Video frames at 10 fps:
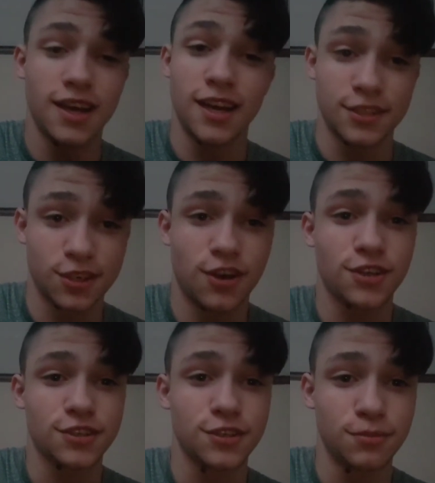I
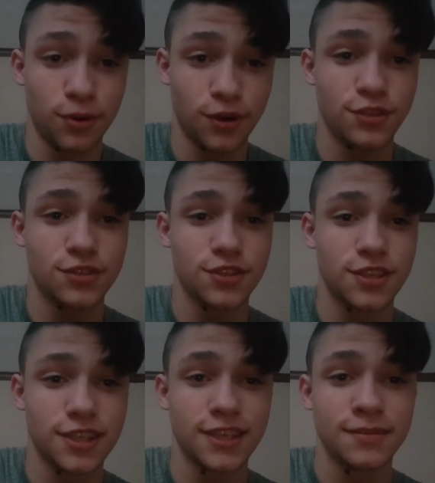talk to
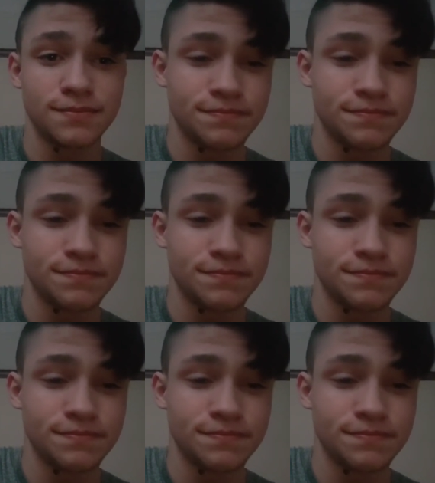personally.